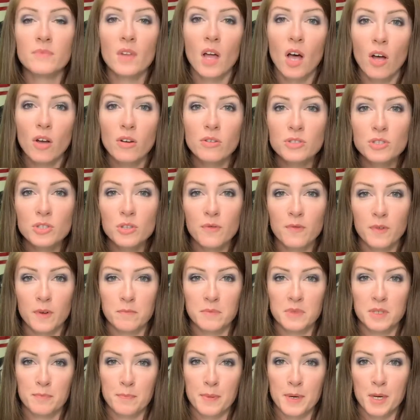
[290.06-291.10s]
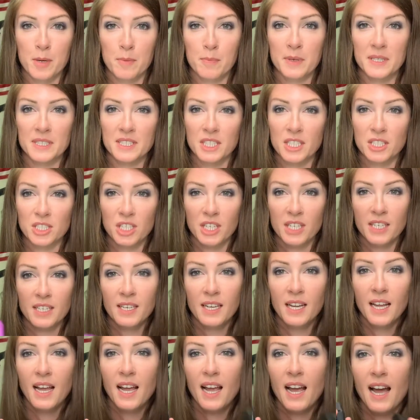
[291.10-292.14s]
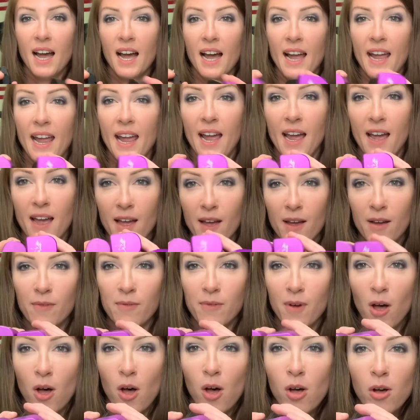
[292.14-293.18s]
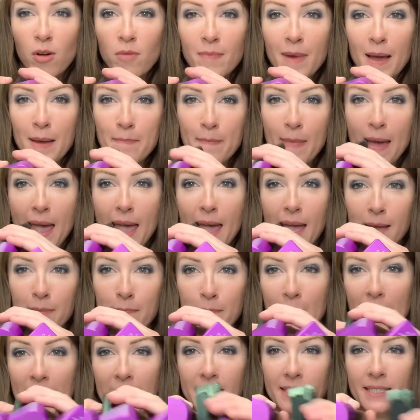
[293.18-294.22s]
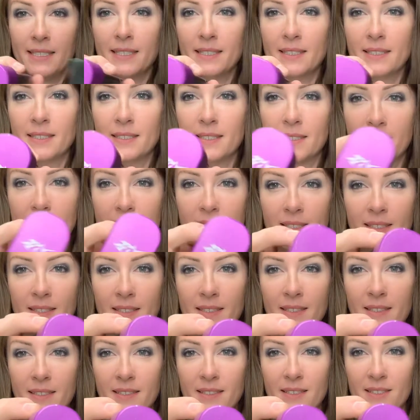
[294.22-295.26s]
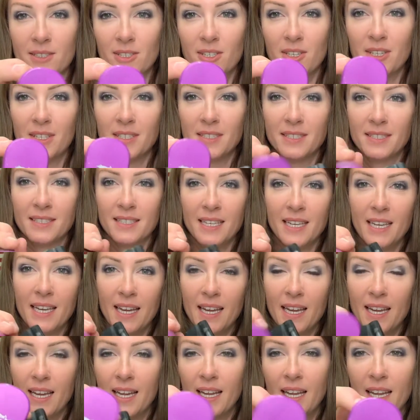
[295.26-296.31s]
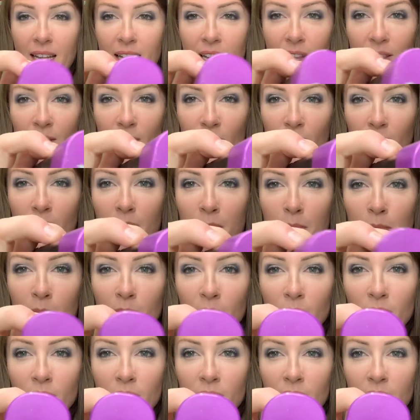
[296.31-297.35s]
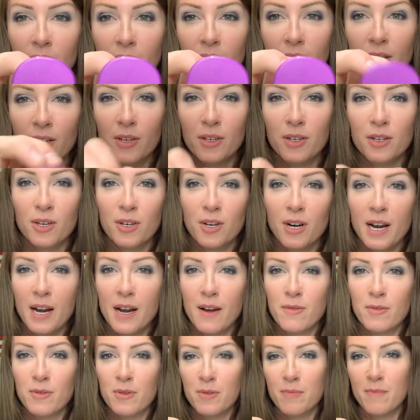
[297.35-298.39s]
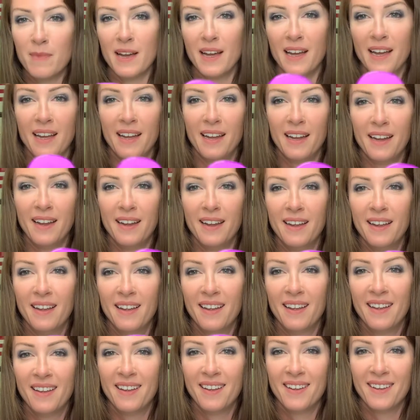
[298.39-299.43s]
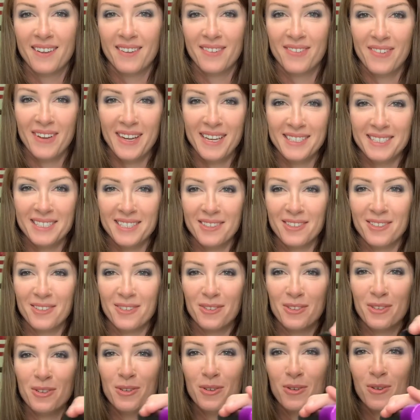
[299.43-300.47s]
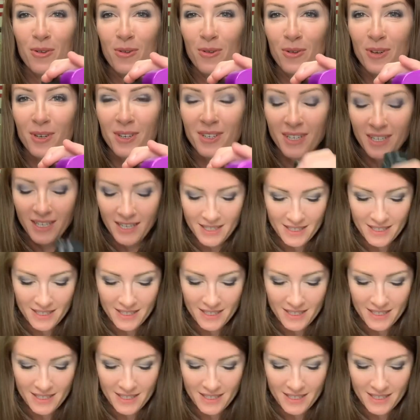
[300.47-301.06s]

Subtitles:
Also from Springer Precision, I have all my mag bases. So you can see they're numbered, they're engraved with my fancy little unicorn.